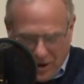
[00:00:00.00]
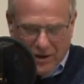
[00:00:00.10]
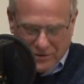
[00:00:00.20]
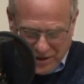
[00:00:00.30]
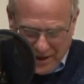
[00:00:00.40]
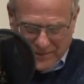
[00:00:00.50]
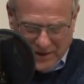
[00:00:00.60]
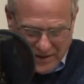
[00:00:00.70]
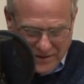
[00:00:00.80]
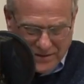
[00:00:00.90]
We are all
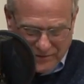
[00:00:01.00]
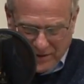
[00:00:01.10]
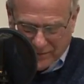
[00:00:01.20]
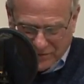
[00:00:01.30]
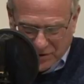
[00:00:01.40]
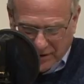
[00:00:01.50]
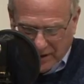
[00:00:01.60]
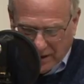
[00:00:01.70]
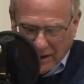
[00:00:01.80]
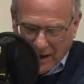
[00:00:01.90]
champions of
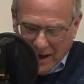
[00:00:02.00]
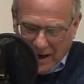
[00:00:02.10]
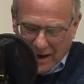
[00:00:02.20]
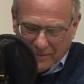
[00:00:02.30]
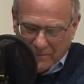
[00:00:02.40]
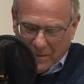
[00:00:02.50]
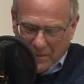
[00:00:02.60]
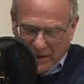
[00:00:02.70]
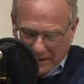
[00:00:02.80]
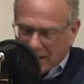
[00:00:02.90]
Shalene.
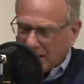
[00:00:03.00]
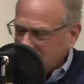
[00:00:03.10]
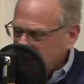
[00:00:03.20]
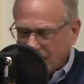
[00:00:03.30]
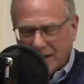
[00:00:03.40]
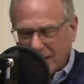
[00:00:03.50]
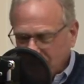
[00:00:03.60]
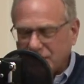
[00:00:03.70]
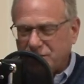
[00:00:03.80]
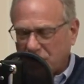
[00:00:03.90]
But it isn't an
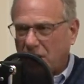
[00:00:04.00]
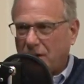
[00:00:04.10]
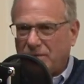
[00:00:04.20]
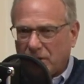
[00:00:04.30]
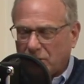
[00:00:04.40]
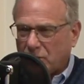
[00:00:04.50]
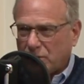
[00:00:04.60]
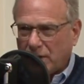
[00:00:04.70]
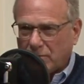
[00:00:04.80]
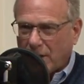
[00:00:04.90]
easy job.
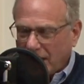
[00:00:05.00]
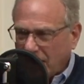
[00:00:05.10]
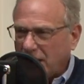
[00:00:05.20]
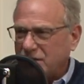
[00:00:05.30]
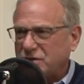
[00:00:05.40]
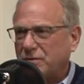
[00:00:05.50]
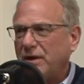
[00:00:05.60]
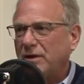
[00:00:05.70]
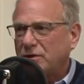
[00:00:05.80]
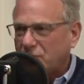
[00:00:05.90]
They're writing
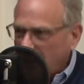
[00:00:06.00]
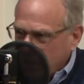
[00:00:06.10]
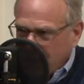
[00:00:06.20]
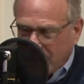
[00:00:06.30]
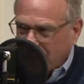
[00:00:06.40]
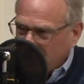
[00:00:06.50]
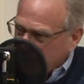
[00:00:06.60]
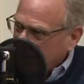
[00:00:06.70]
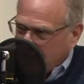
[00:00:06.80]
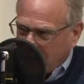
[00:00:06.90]
history. They're trying to make
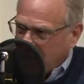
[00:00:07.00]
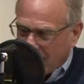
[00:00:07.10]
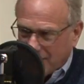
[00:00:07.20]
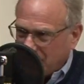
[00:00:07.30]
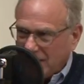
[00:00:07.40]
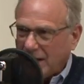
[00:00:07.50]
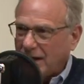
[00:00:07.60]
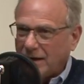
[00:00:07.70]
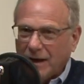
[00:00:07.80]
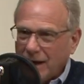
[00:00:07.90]
everybody happy,
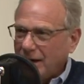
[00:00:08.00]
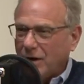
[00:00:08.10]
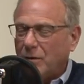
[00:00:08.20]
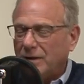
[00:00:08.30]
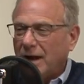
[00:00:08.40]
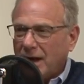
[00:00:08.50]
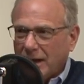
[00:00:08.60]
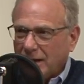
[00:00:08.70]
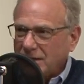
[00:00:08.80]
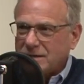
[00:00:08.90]
and
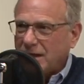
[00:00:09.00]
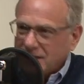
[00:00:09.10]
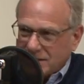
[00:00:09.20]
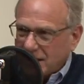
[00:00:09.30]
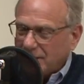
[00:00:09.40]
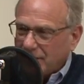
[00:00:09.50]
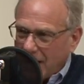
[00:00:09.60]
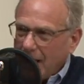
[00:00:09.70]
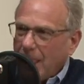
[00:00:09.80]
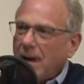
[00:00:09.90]
unless they
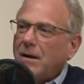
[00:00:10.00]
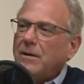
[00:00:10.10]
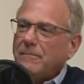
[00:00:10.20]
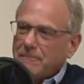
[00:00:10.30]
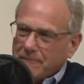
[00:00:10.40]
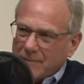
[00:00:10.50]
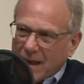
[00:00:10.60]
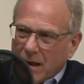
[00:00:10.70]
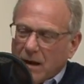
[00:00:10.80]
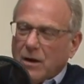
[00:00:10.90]
big business getting
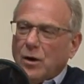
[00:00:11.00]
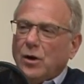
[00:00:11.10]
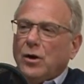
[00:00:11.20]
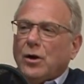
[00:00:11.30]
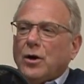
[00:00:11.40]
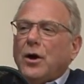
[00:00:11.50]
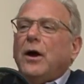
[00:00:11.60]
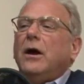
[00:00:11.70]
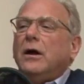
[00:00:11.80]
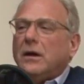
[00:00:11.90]
happy, and let's talk more
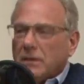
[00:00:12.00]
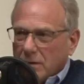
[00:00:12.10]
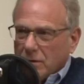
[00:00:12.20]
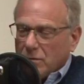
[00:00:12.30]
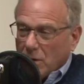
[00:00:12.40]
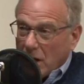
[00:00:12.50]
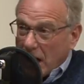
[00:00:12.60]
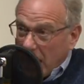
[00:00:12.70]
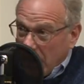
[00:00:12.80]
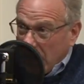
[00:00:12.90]
about our local
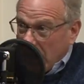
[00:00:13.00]
businesses